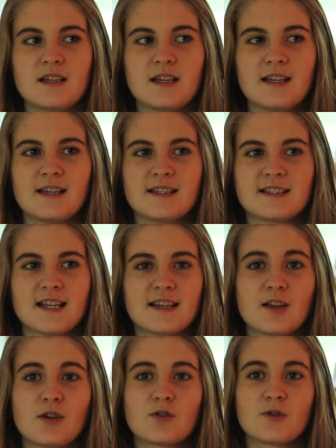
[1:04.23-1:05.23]
is
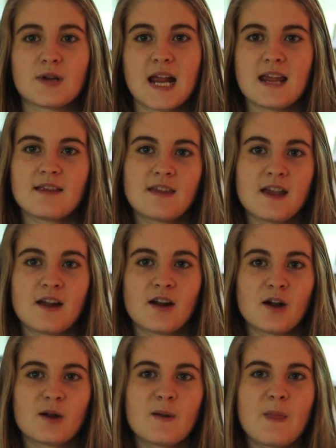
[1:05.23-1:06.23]
that they'll create
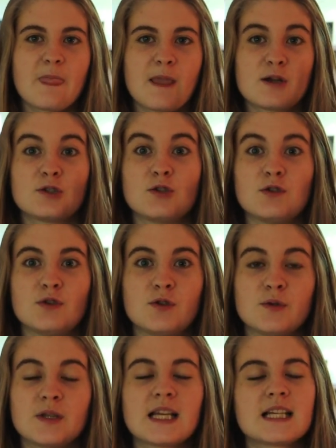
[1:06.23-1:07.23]
their
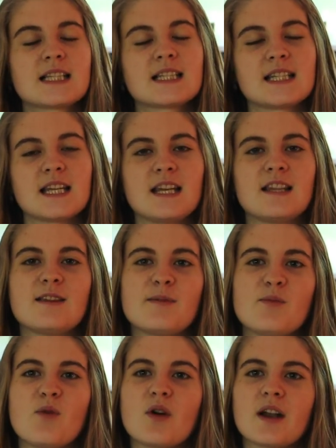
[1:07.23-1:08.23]
to-do list in
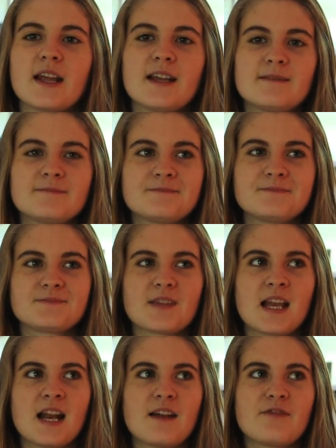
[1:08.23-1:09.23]
the morning,
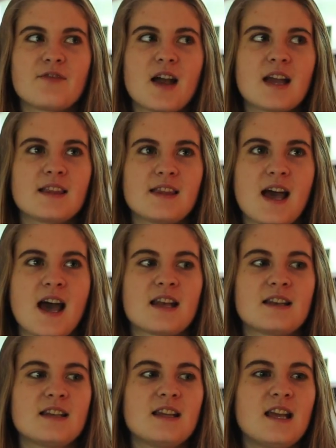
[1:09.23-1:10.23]
and I find
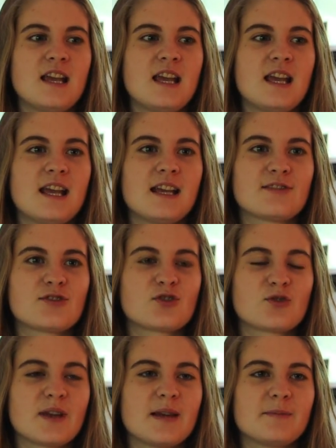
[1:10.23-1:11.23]
that
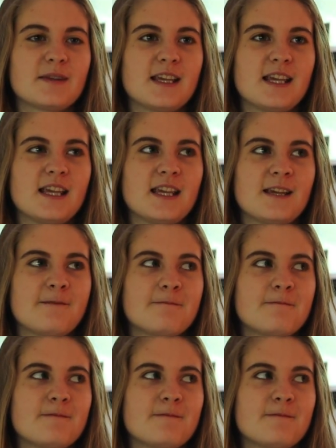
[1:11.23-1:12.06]
extremely